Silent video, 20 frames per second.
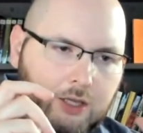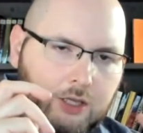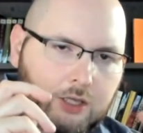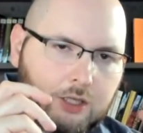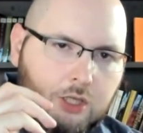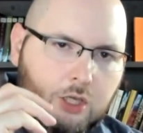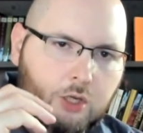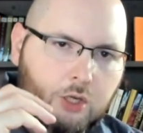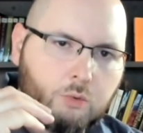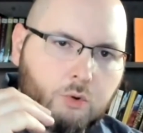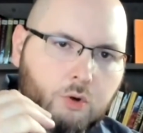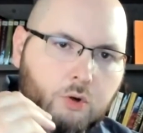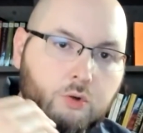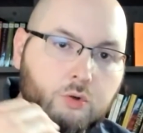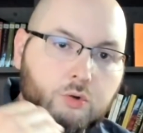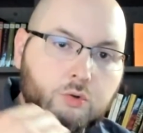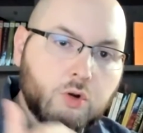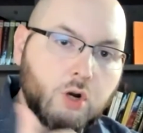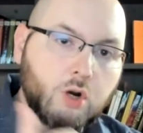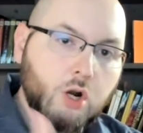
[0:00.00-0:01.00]
you will
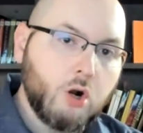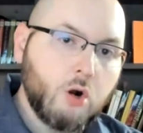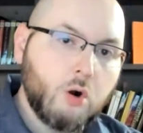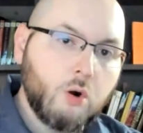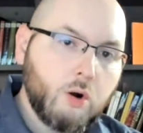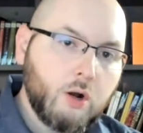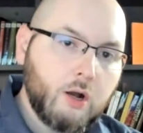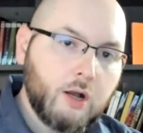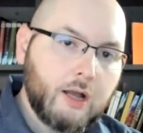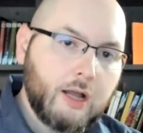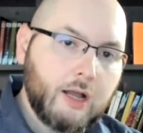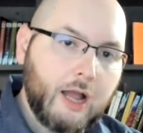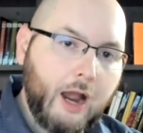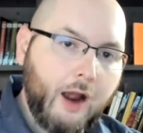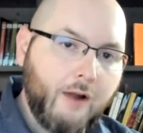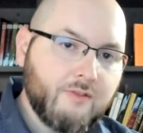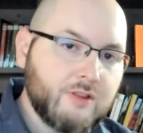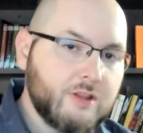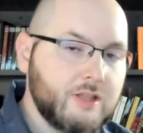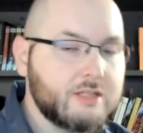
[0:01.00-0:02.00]
grow
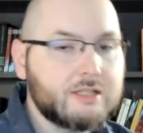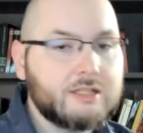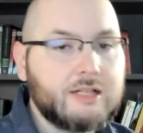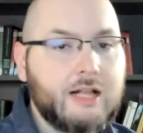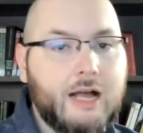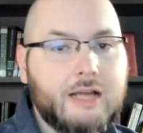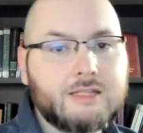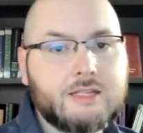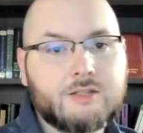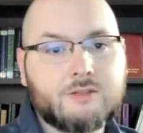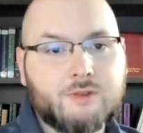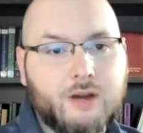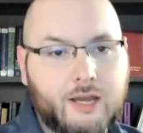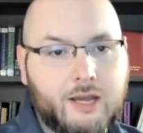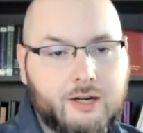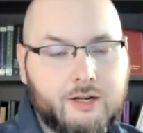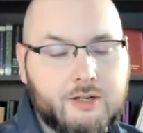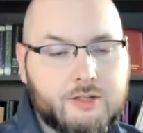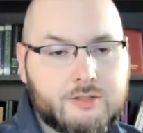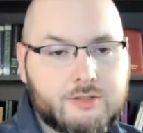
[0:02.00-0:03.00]
after this class as
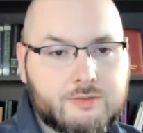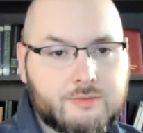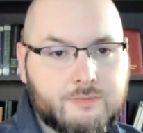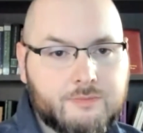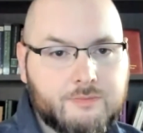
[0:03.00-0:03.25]
writers.